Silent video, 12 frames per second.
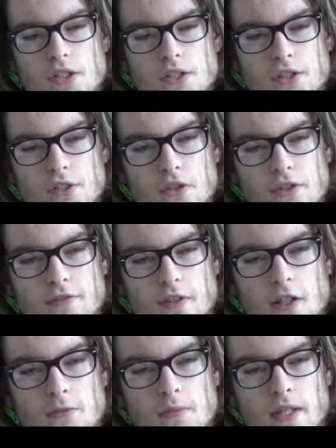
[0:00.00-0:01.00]
short
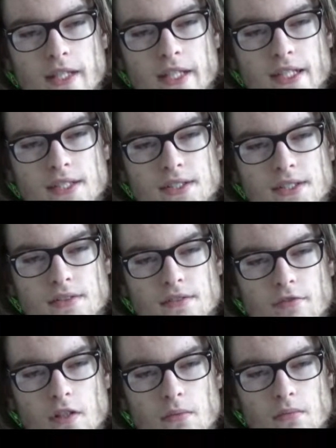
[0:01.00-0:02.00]
film
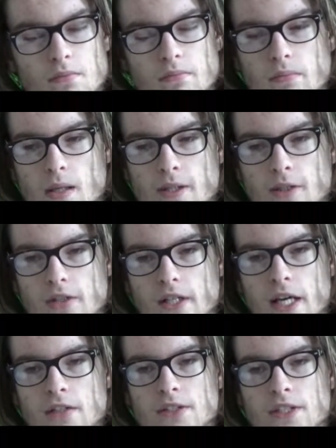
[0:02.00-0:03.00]
about
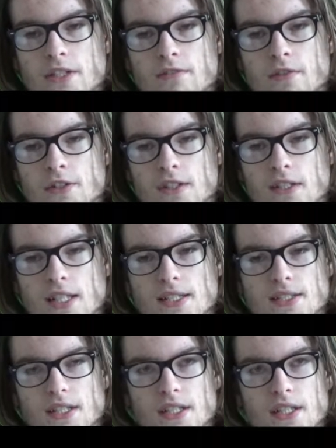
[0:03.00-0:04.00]
Audi versus
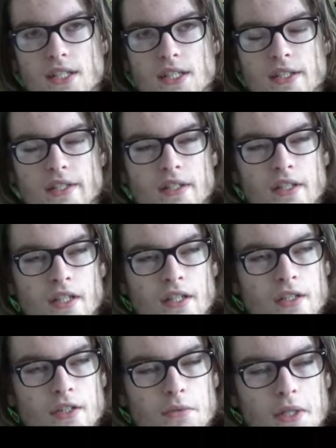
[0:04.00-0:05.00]
Lancia in
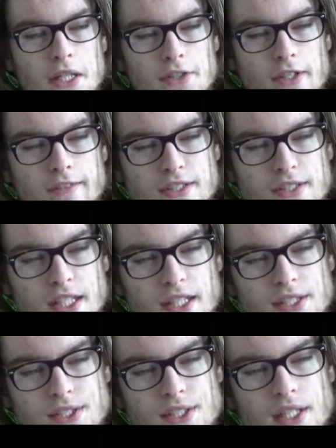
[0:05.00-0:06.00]
the rally driving
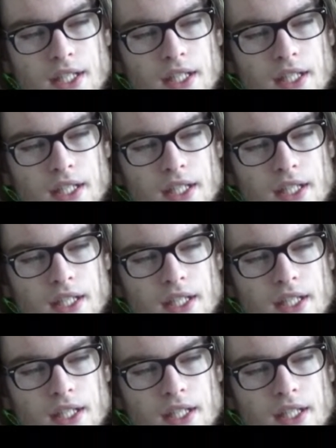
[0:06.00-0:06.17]
stages.